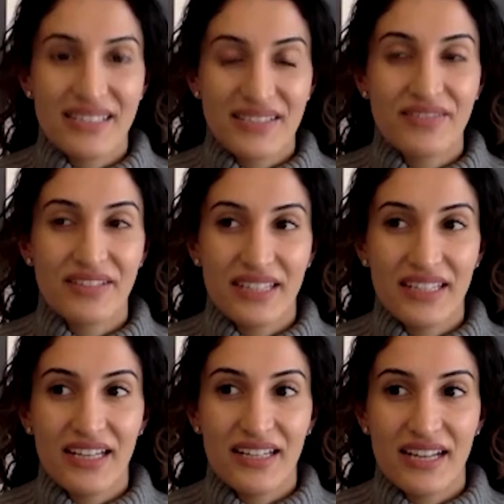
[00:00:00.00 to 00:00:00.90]
definitely.
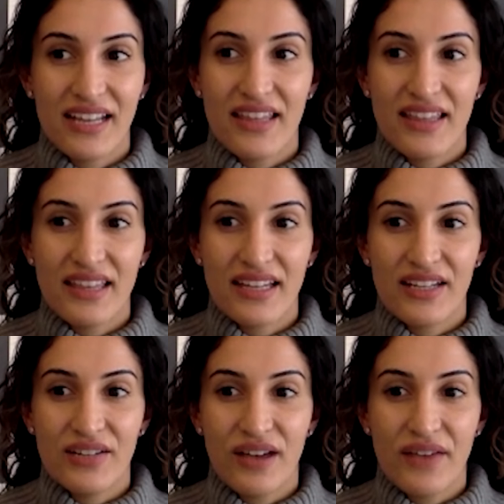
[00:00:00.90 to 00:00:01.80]
Yeah. And I think that,
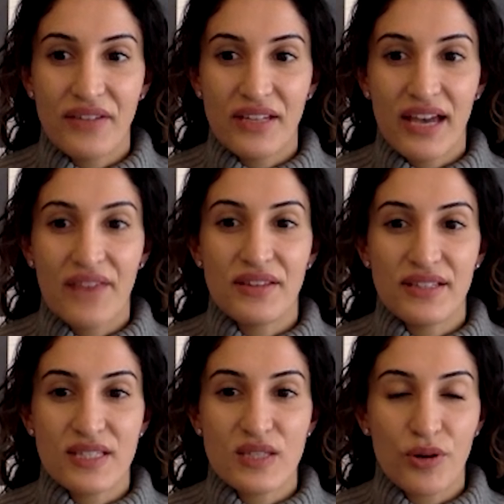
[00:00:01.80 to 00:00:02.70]
having
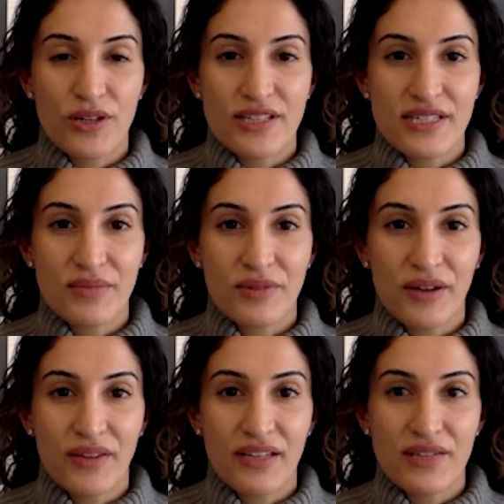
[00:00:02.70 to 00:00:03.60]
the support system
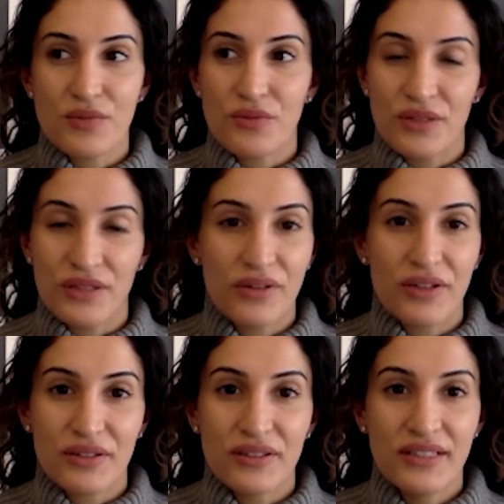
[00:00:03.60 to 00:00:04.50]
around that is really
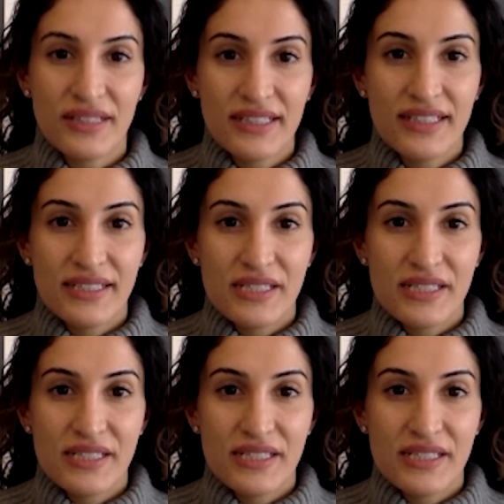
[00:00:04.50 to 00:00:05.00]
critical to